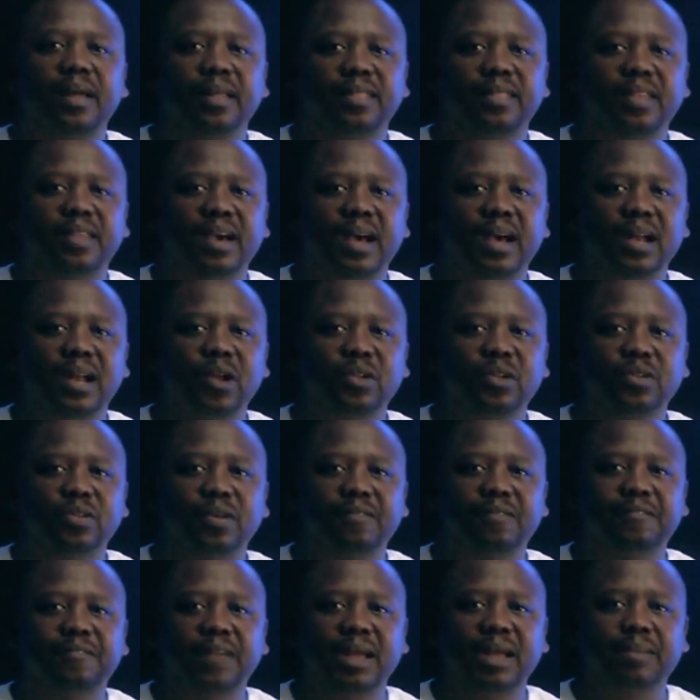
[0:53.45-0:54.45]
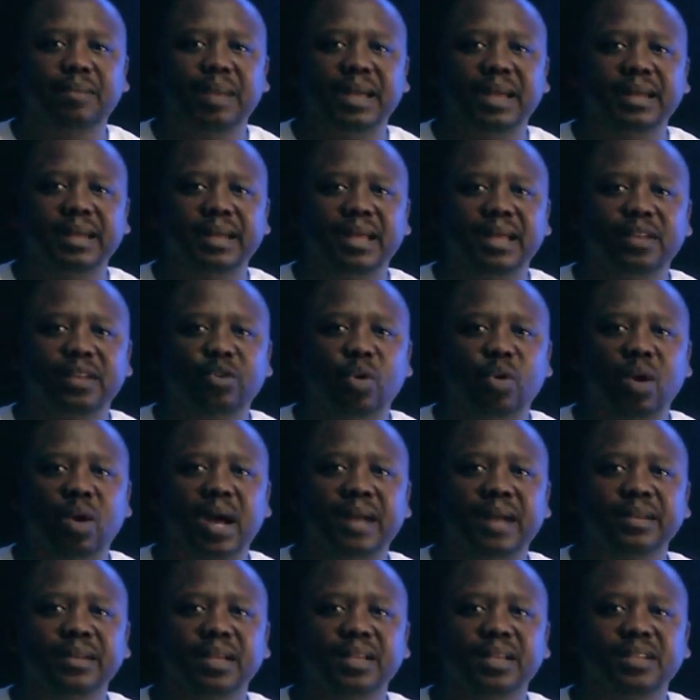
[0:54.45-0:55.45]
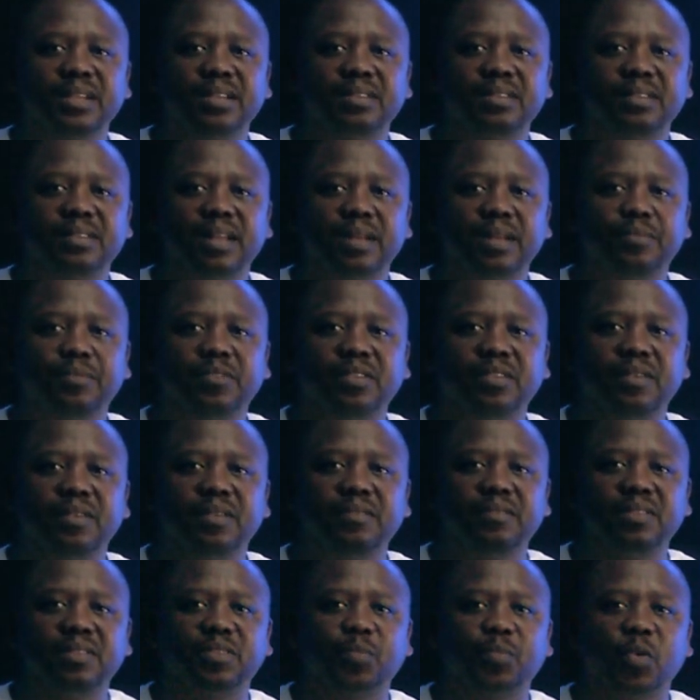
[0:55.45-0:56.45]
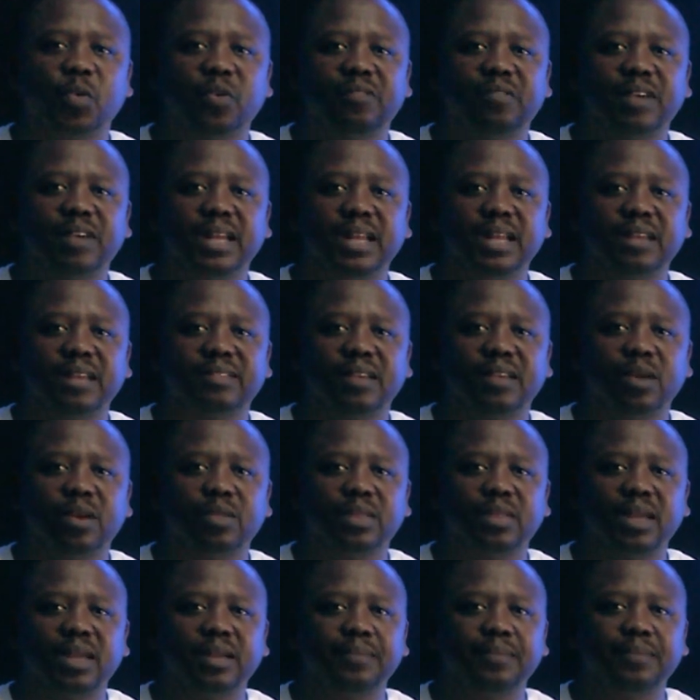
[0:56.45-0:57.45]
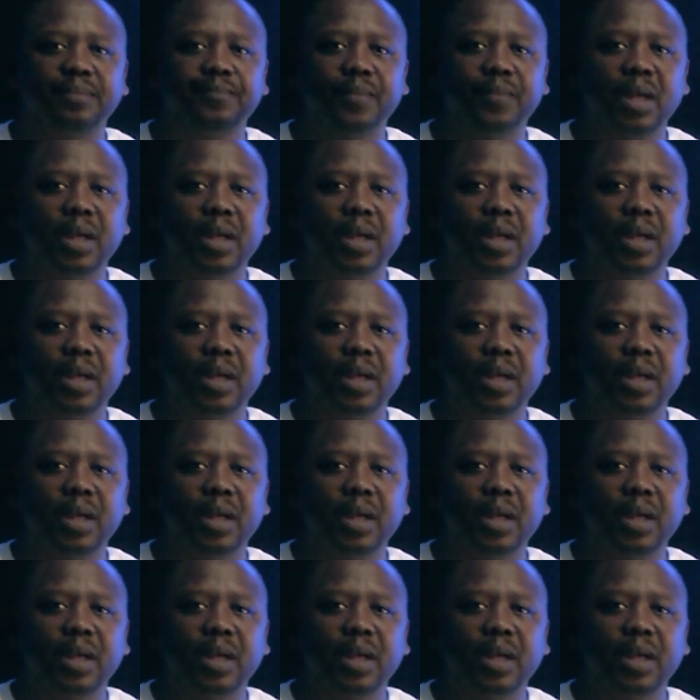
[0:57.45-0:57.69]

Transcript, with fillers: There are a lot of fly-by-night or unregistered service providers out there